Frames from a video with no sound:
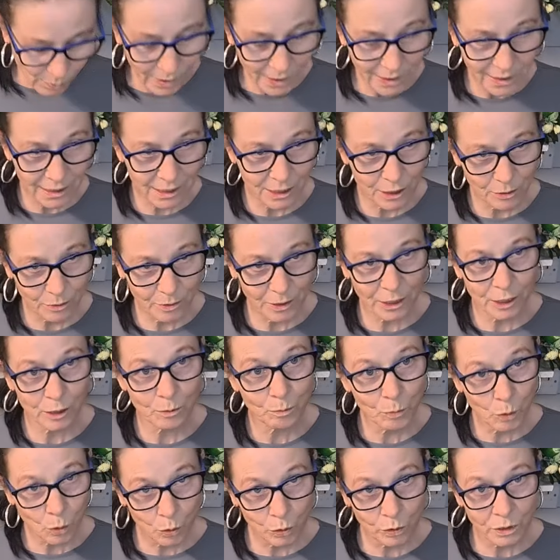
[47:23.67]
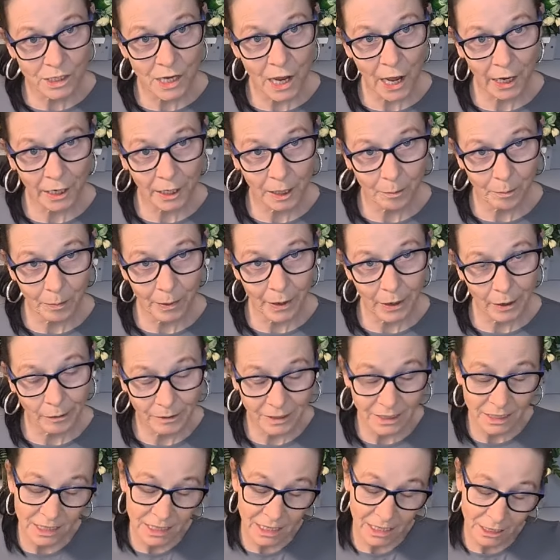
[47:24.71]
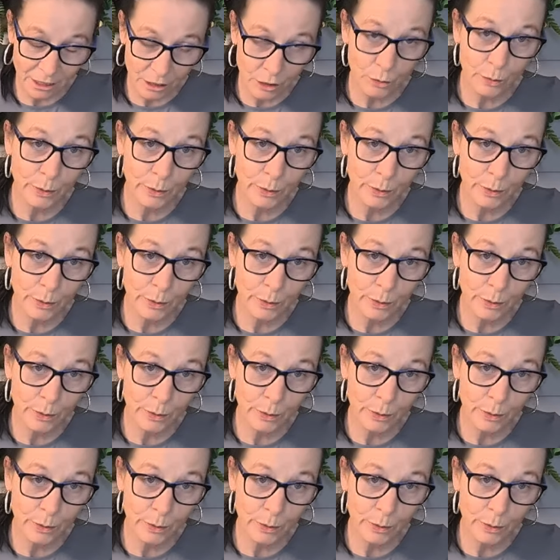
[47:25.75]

way to do a small tiny bow instead of